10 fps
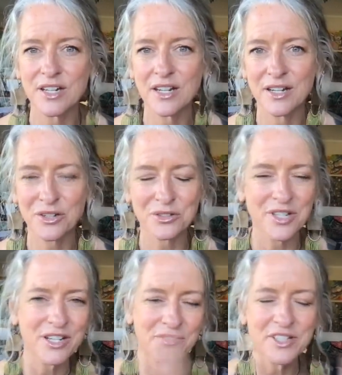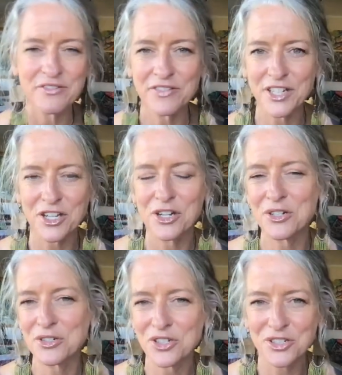uh, creatively fit
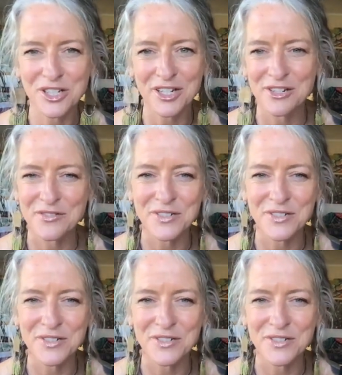coach kind of